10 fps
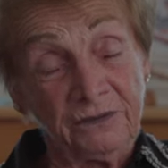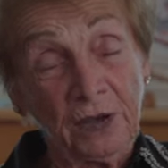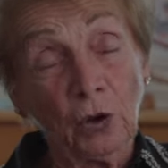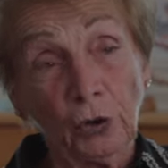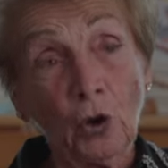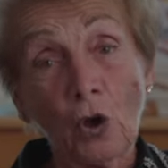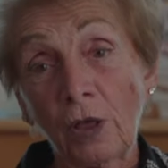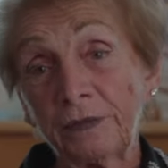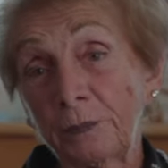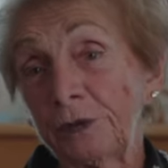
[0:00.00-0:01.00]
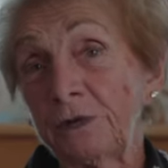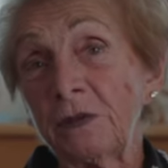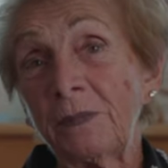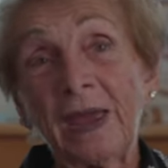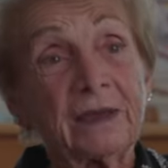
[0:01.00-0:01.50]
they got a call and they put it in
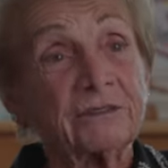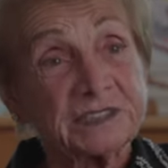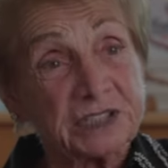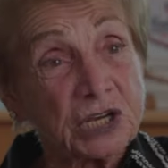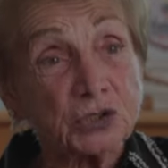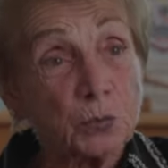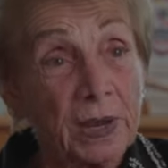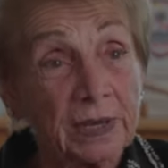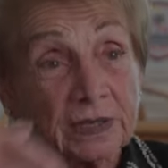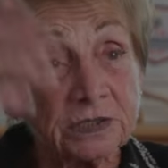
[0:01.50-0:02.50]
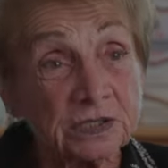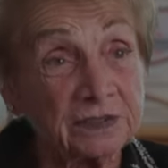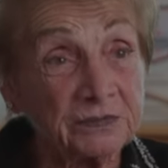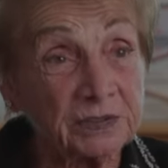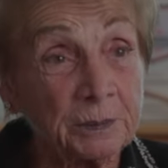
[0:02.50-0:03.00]
the back of a station wagon and
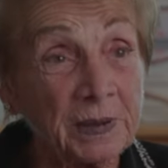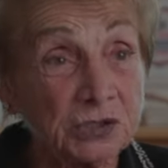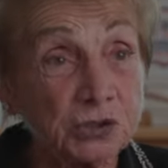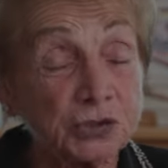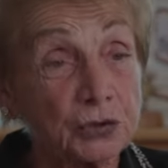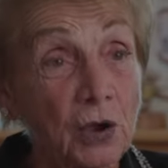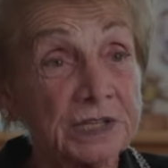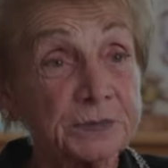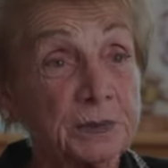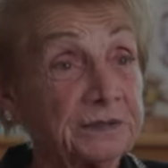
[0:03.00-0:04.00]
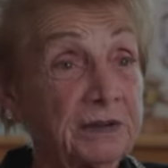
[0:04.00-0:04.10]
delivered the patient to the hospital,